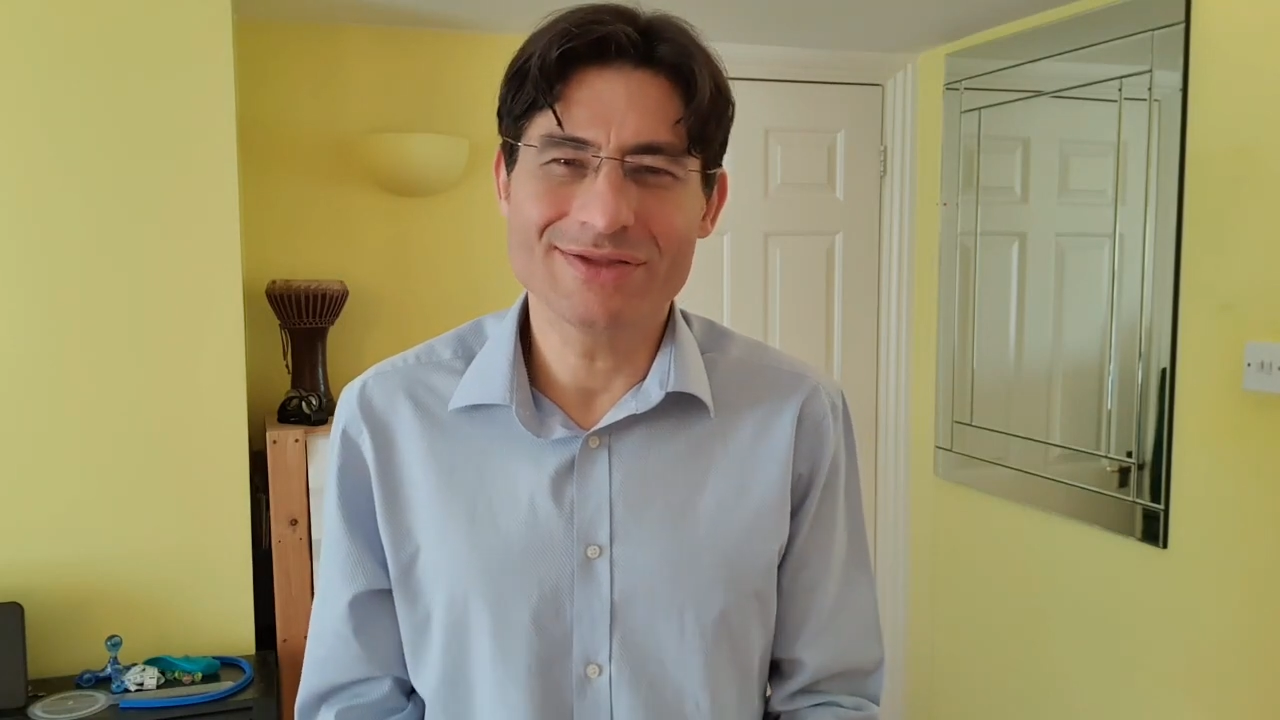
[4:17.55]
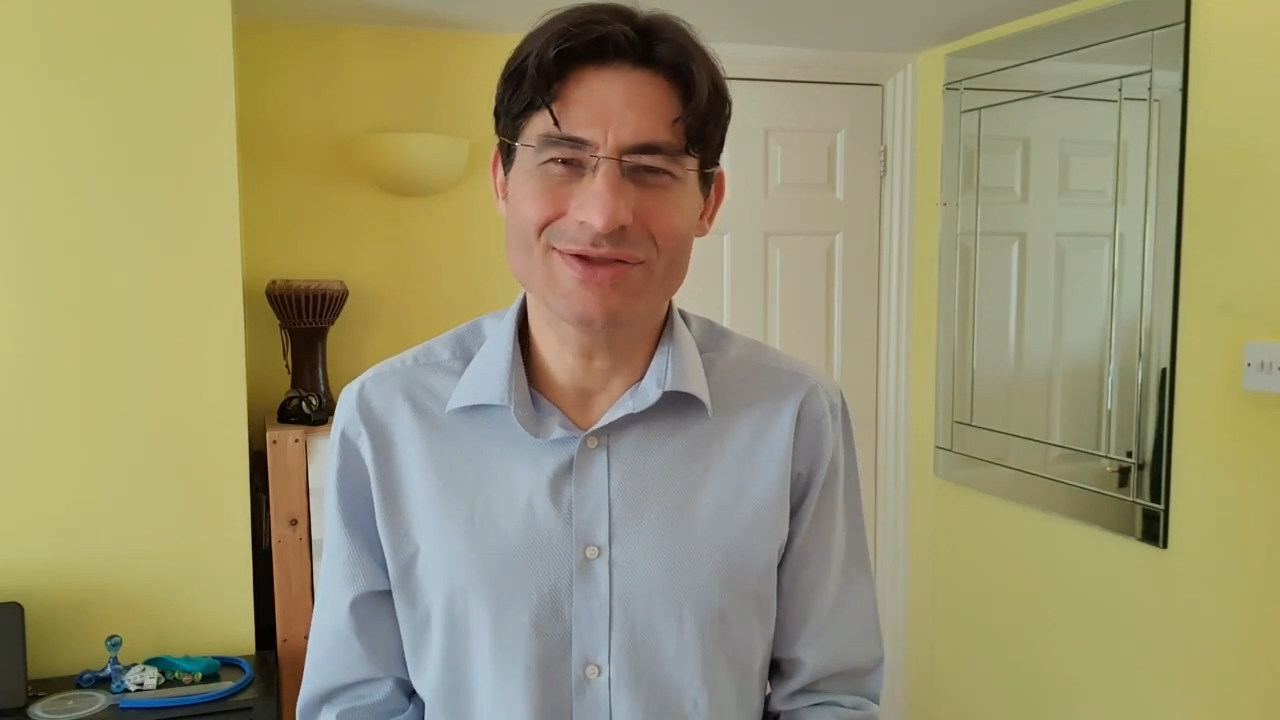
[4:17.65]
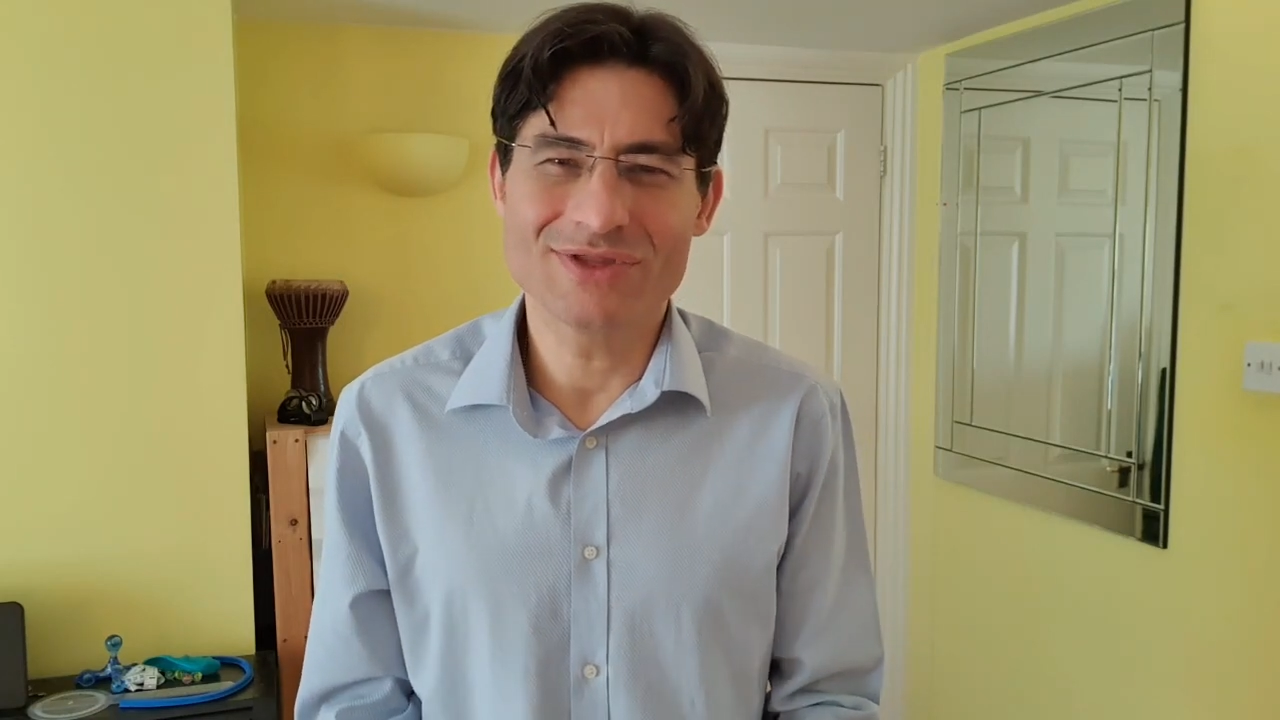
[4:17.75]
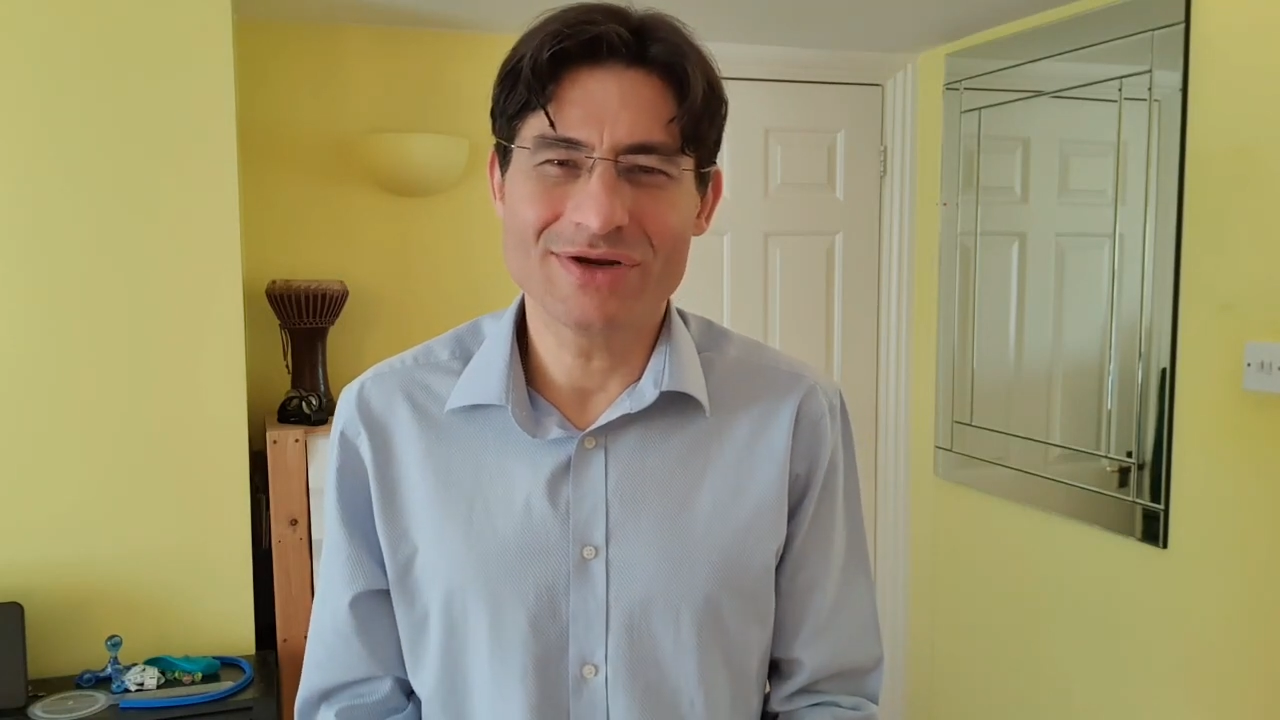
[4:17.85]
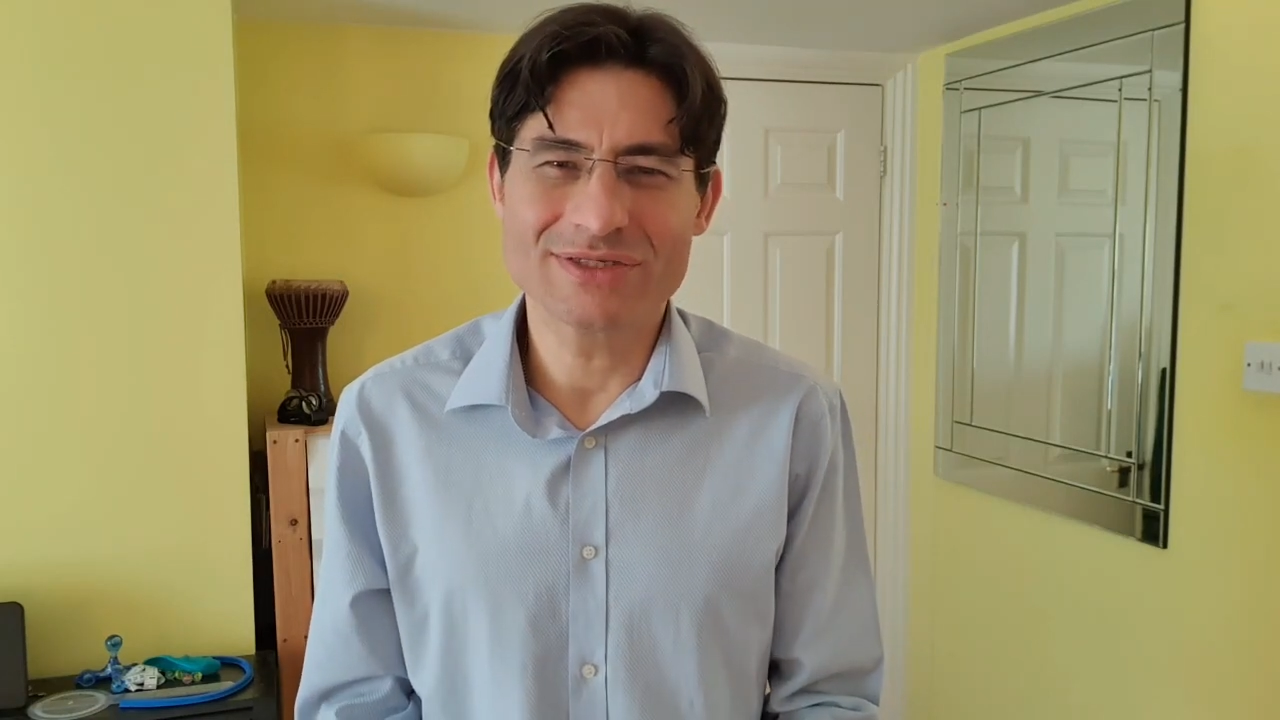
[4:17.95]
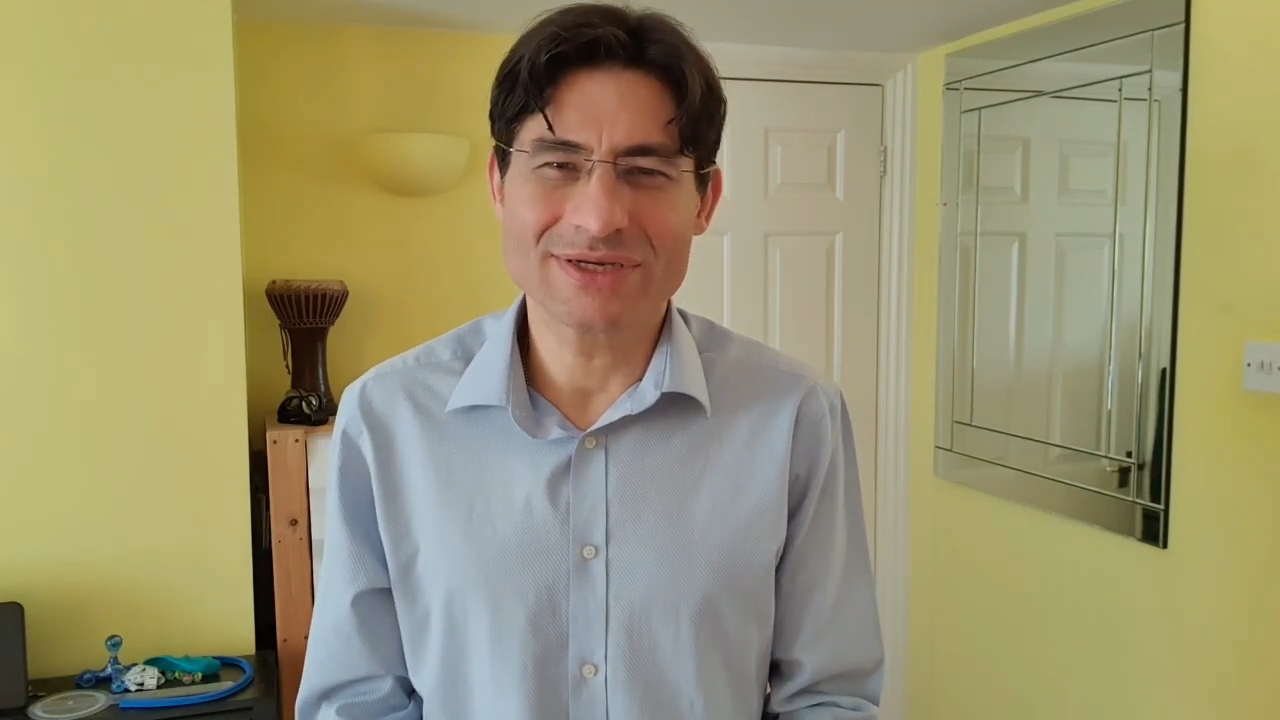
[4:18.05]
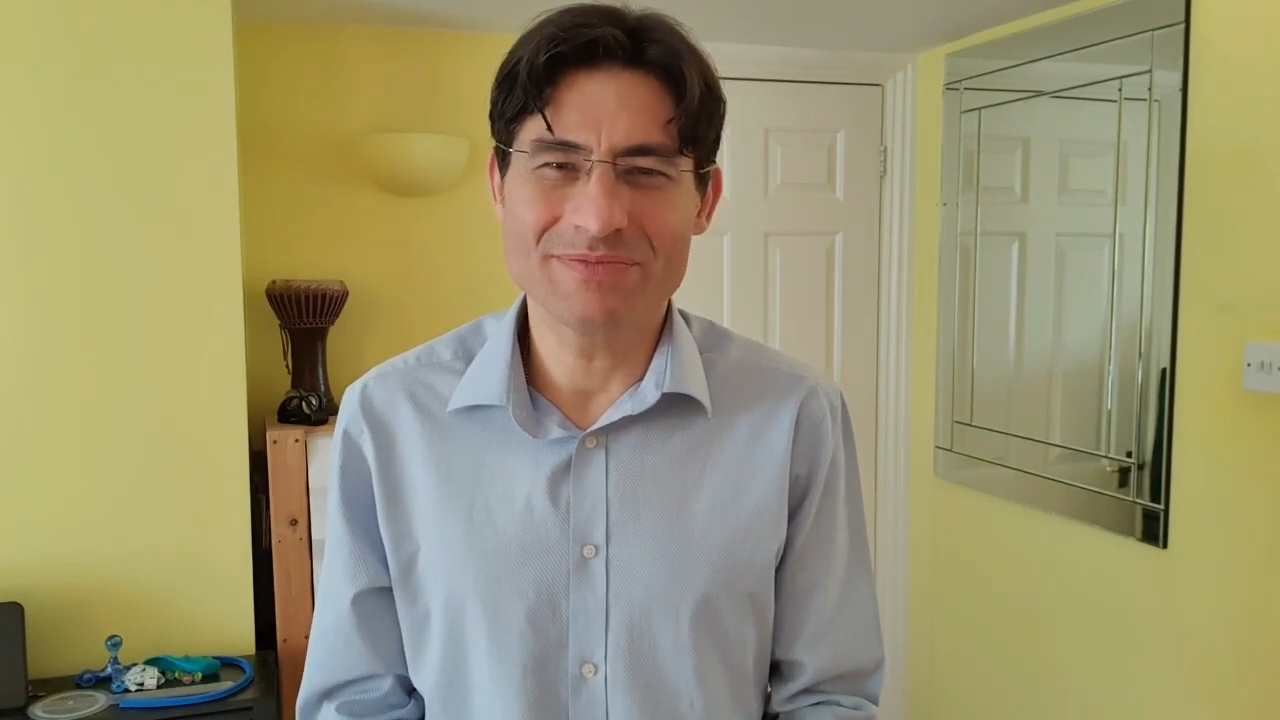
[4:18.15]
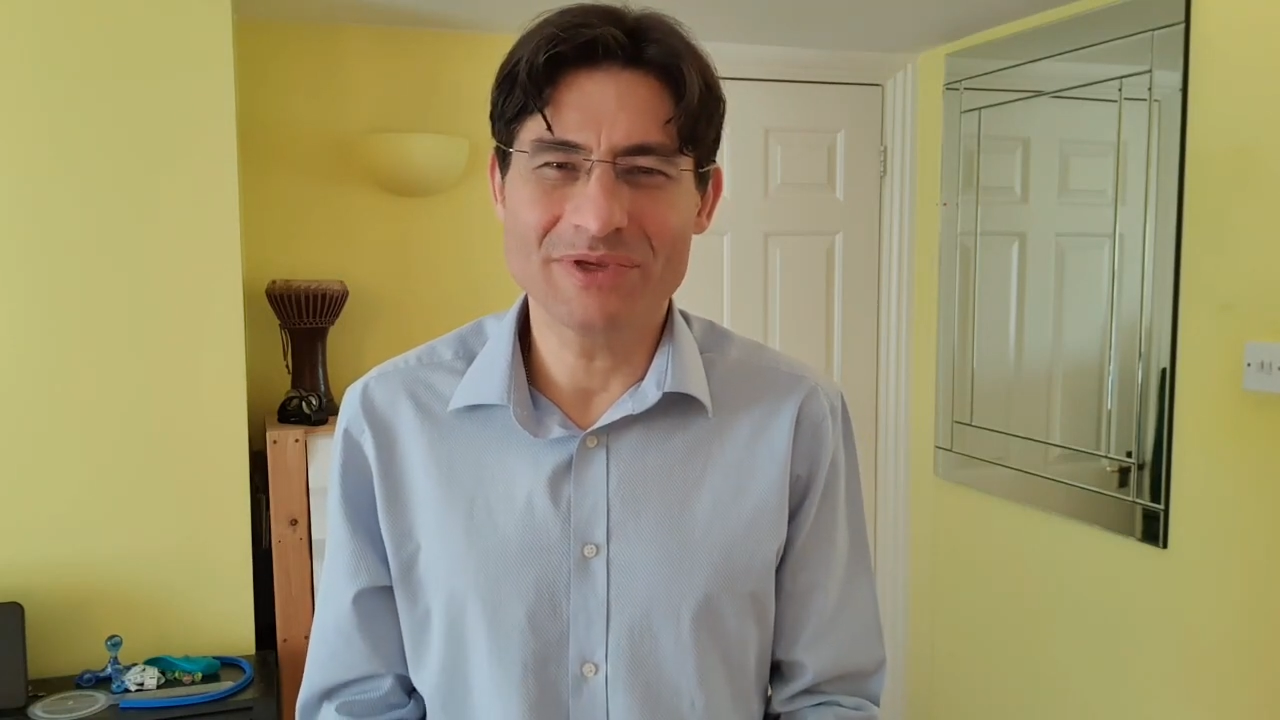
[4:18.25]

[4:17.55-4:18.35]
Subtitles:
that there are some